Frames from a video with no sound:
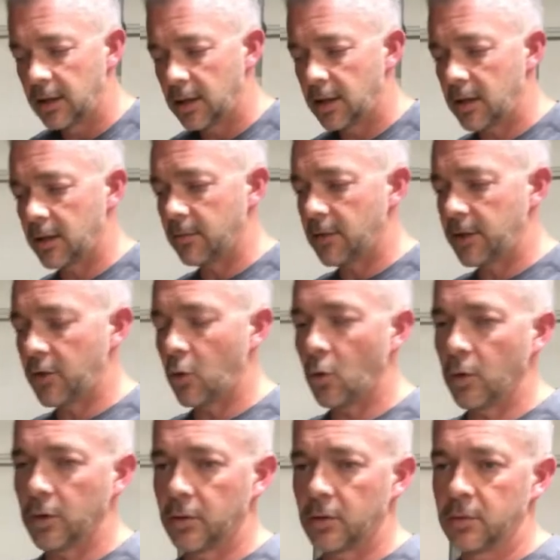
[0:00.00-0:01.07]
uh, an
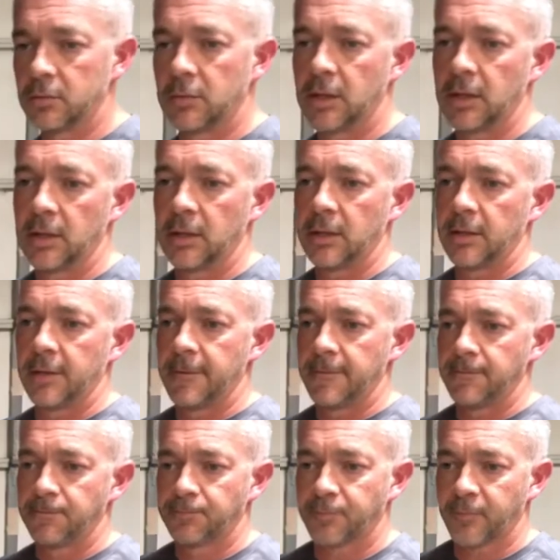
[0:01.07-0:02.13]
oil
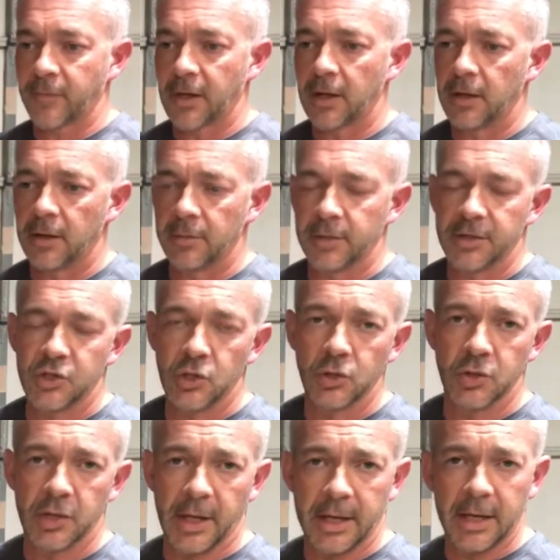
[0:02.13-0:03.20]
uh, it's
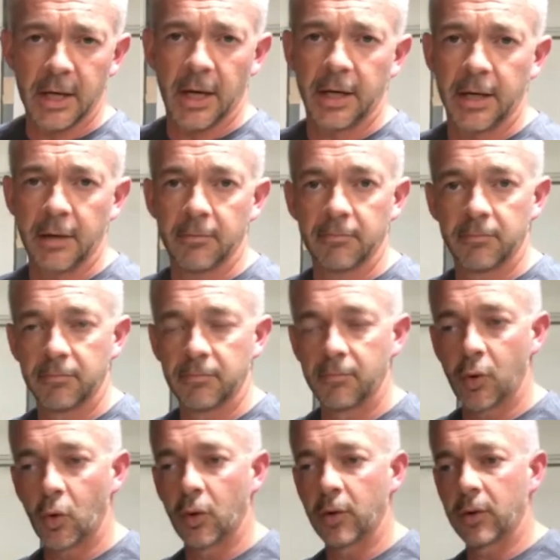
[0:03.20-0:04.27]
usually a cutting
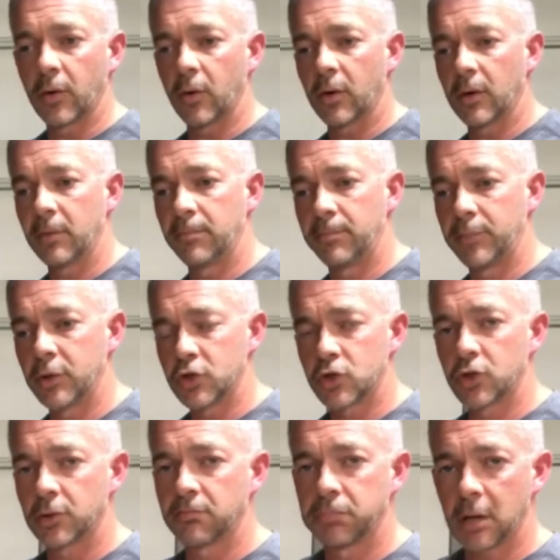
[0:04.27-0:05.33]
board or
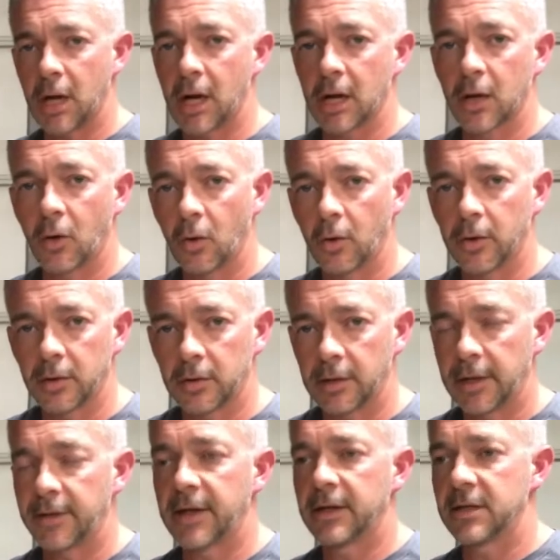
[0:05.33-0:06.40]
butcher block oil,
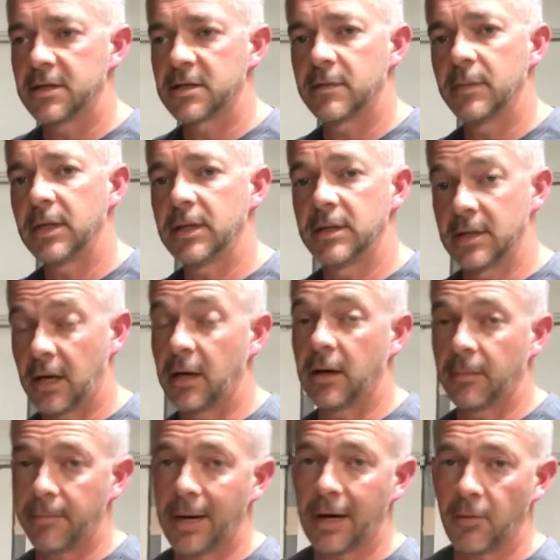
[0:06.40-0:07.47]
and that needs to be done
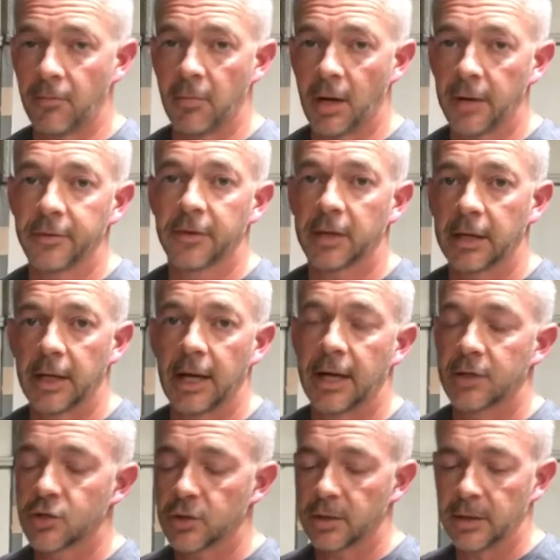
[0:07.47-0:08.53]
about monthly
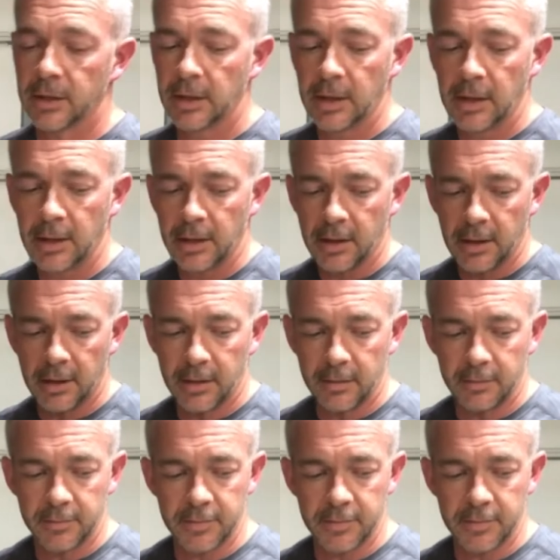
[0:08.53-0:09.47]
actually uh,